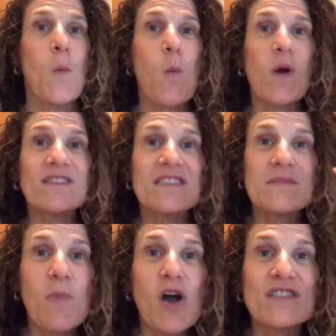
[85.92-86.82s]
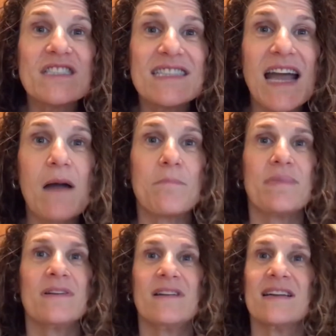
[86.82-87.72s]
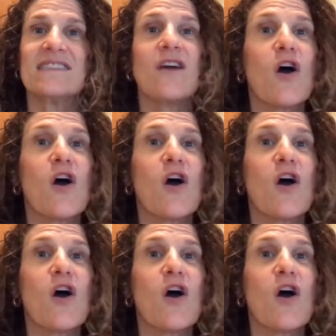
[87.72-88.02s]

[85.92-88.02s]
One small step is